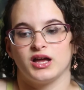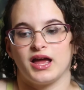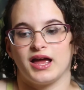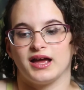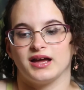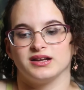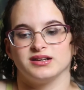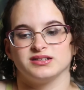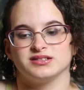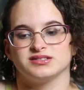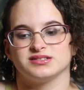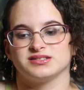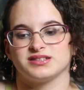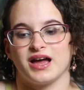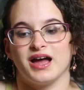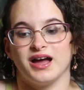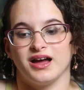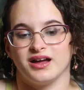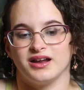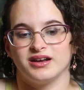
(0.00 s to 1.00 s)
And it's
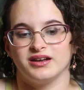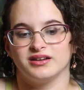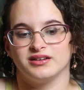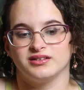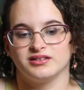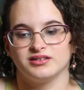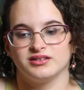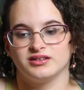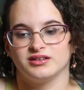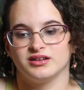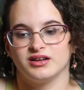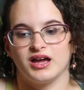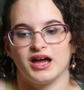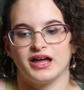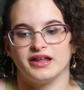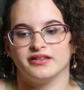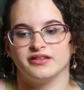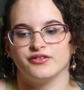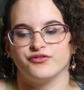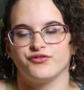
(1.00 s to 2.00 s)
sad
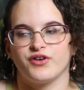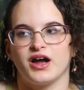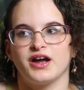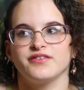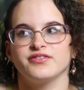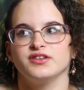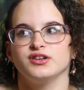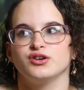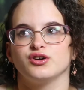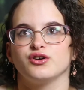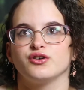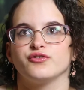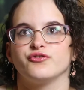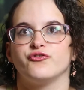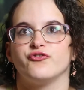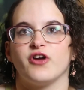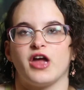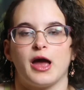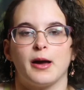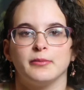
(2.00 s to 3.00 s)
and the fact that her
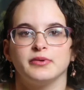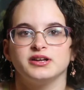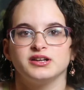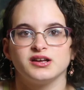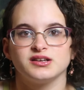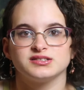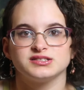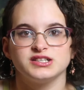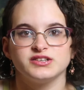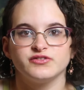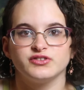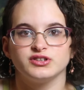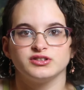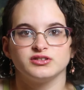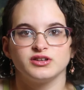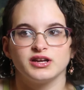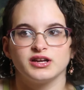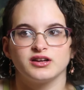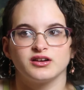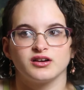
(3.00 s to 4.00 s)
family doesn't
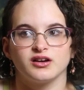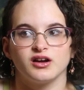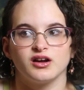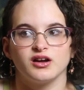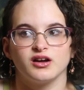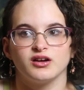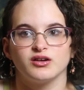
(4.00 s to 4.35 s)
even like